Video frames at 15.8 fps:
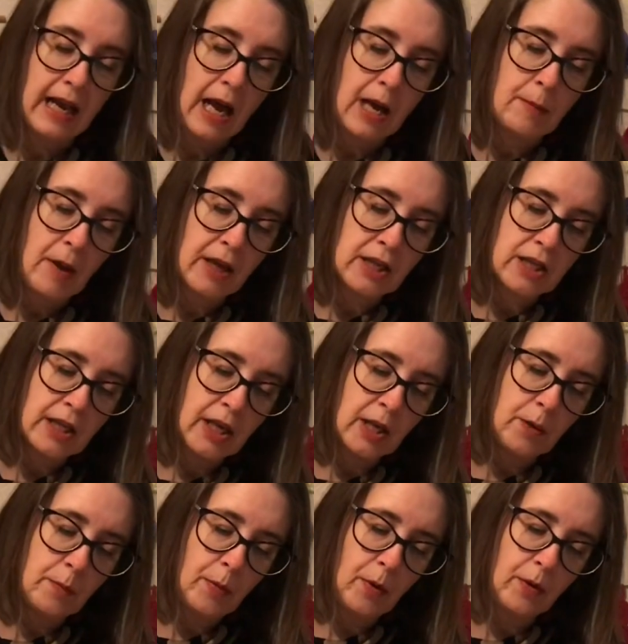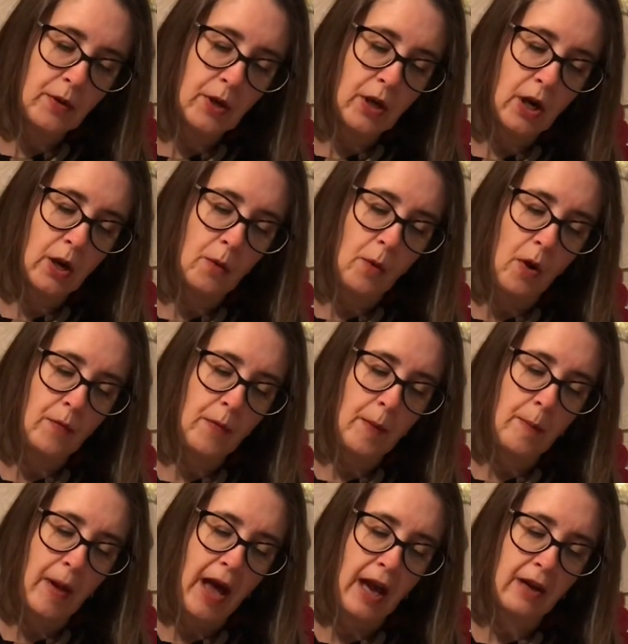I'm actually going to put the glue on the
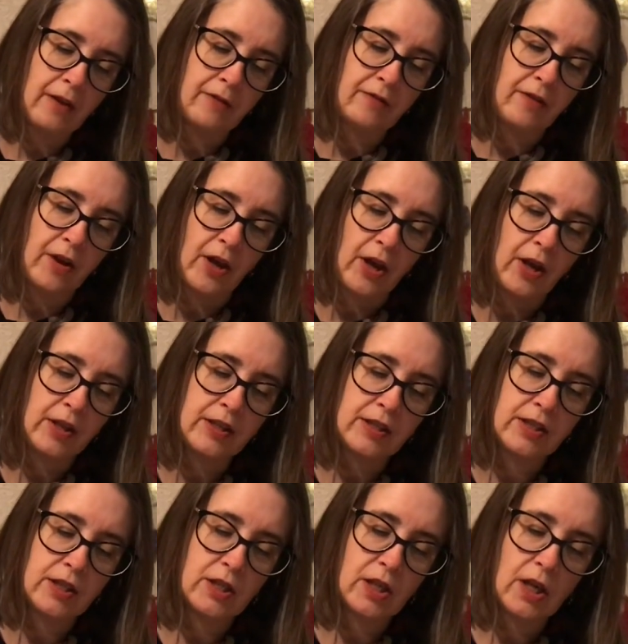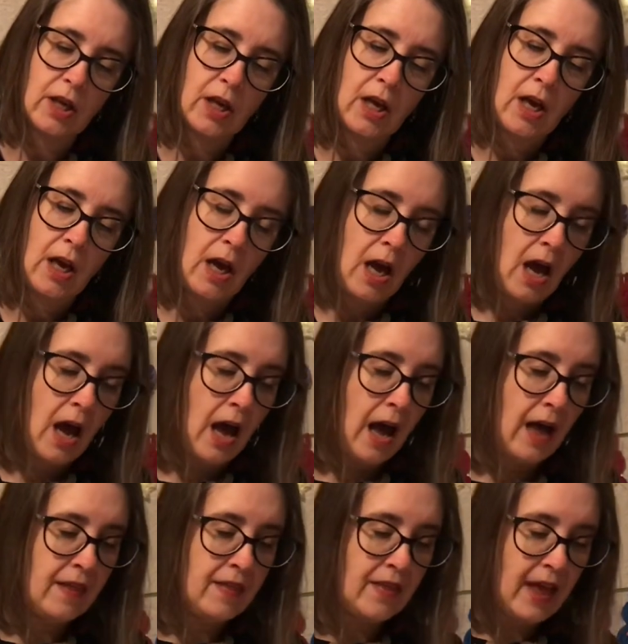back first
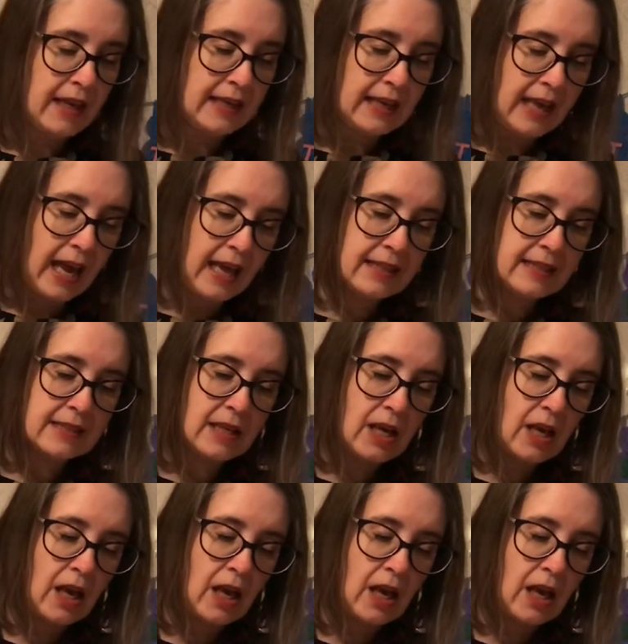and then get